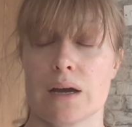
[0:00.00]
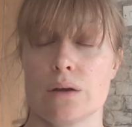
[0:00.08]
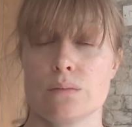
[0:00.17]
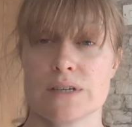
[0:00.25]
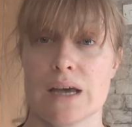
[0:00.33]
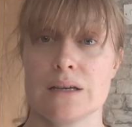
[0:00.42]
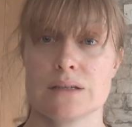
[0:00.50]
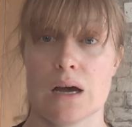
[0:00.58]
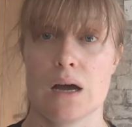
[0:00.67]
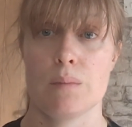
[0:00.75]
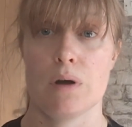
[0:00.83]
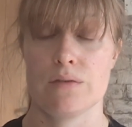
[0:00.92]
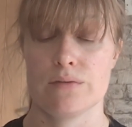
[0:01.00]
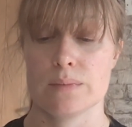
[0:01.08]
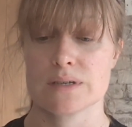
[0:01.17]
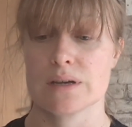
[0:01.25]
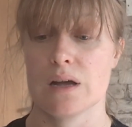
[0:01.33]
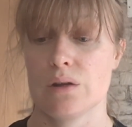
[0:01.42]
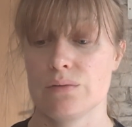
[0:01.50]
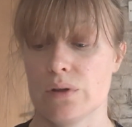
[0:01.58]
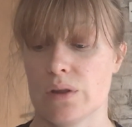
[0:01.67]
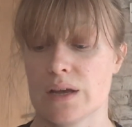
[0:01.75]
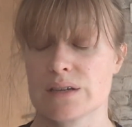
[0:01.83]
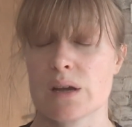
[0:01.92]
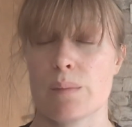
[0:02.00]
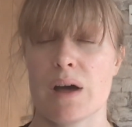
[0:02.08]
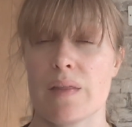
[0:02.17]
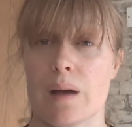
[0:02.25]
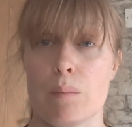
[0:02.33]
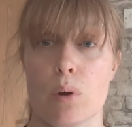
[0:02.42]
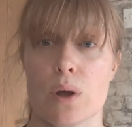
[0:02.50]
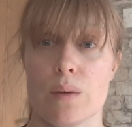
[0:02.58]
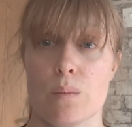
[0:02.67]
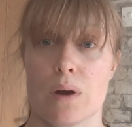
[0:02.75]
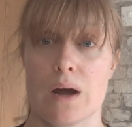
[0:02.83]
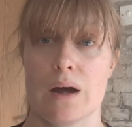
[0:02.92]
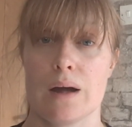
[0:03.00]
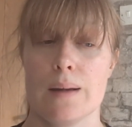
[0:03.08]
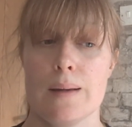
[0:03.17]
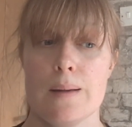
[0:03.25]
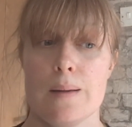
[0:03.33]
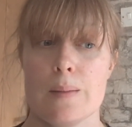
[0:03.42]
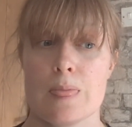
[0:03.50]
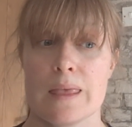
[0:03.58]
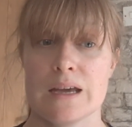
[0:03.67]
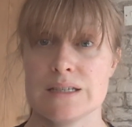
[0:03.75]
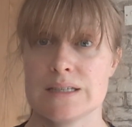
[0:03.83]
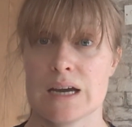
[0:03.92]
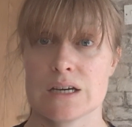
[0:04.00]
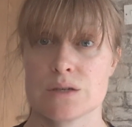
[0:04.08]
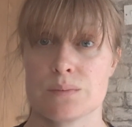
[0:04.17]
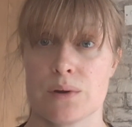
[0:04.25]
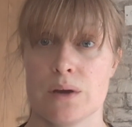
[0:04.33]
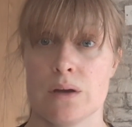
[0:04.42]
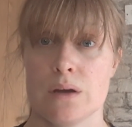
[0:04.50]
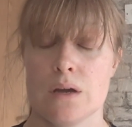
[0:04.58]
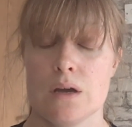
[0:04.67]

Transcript: I don't take time off for myself unless I'm at that point where it's desperate.